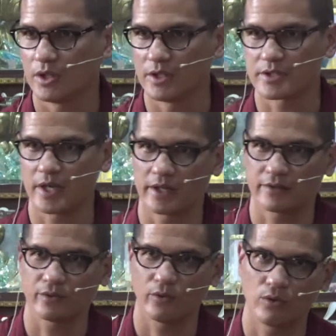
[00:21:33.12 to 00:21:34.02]
is
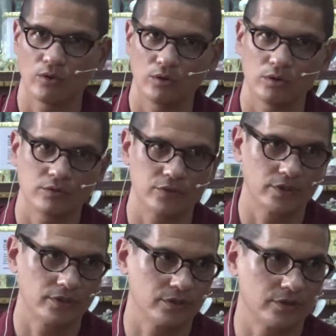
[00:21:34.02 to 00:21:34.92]
that all of
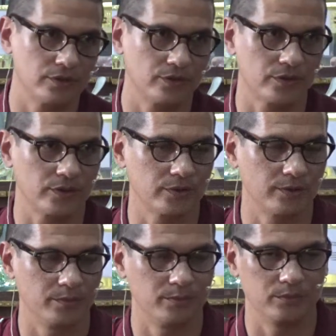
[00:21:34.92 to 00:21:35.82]
the
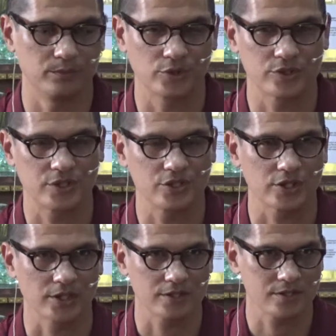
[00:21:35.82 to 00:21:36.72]
Buddhist
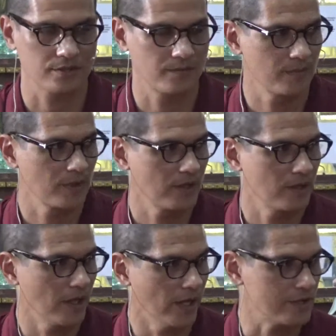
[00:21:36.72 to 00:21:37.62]
teachings,
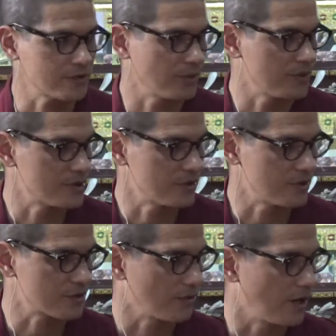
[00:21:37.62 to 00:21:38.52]
as was
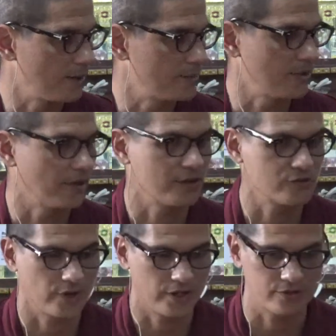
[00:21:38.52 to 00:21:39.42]
described in the
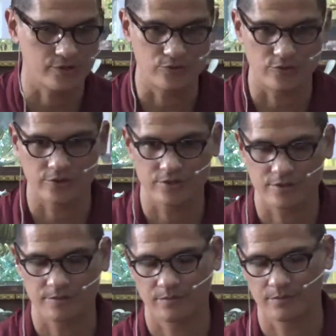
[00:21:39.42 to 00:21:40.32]
108 sutras,
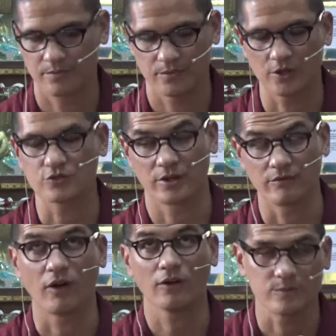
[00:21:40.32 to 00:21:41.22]

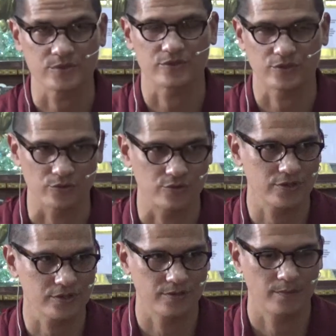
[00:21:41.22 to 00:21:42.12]
108 volumes of
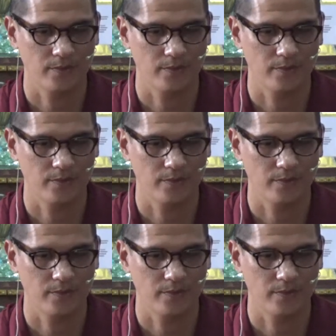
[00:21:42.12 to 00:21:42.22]
sutras,